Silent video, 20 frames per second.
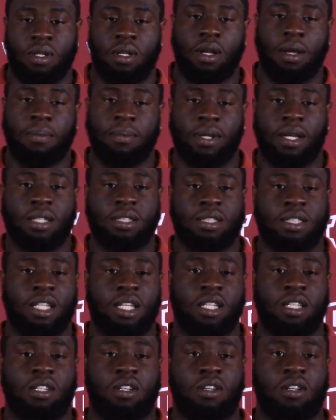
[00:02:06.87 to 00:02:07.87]
I mean, I say,
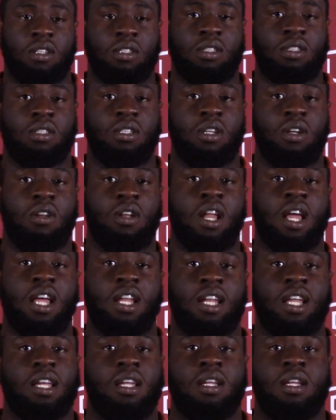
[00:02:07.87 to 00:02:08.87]
you know, the
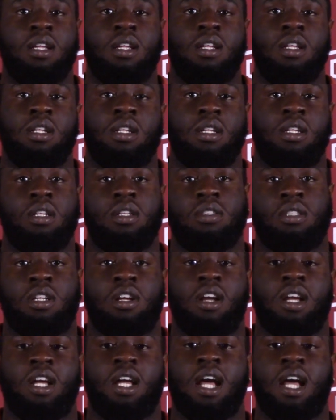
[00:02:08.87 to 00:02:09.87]
O-line,
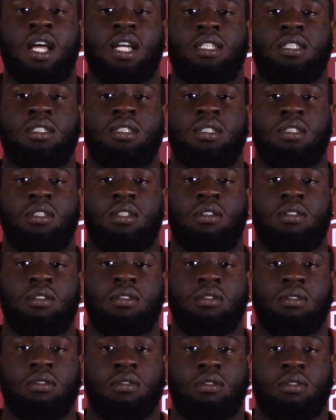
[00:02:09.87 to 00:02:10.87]
great guys, you know,
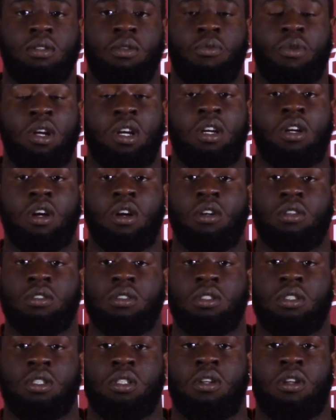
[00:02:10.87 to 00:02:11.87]
they're
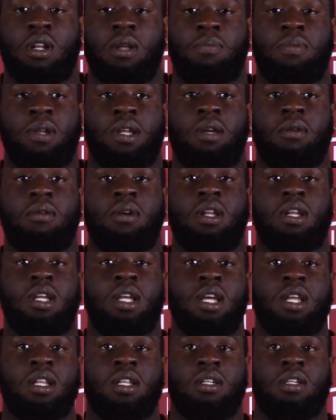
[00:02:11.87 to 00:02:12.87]
well-coached, you know, they play well
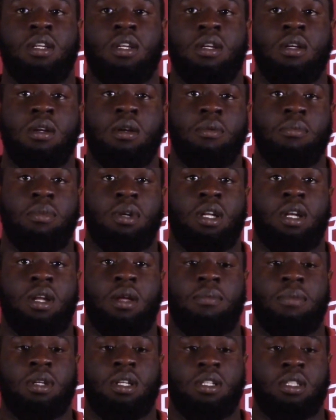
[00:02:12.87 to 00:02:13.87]
together. But, I
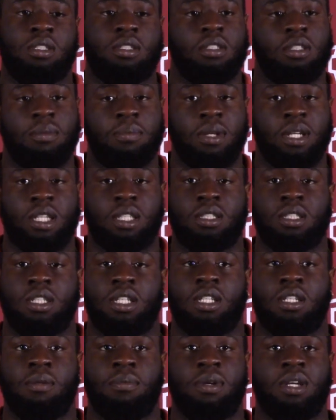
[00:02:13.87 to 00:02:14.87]
mean, the biggest
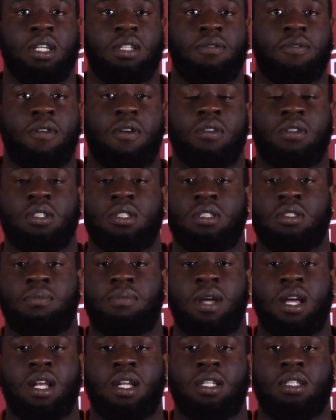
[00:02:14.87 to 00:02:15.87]
thing, the biggest focus is
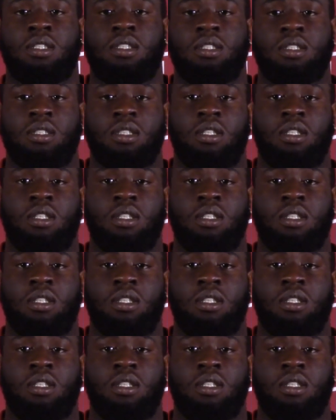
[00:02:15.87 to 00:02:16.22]
about us.